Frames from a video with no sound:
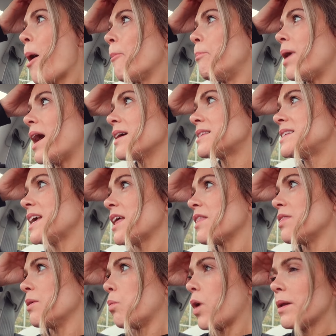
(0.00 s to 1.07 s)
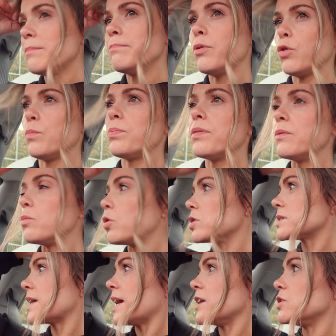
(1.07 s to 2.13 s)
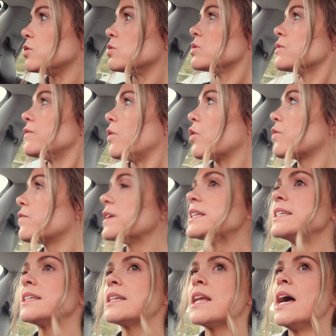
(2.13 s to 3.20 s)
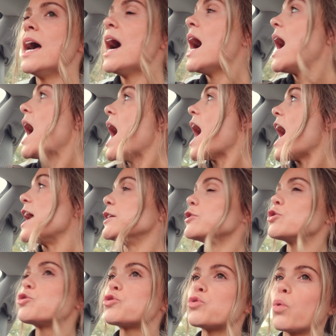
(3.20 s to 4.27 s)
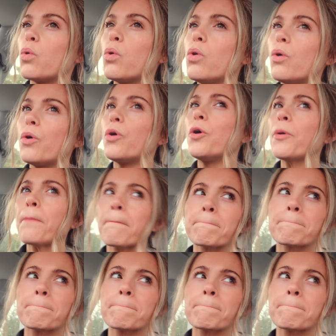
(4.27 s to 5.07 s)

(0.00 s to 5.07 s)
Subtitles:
But the one boob that was getting used for feeding is so...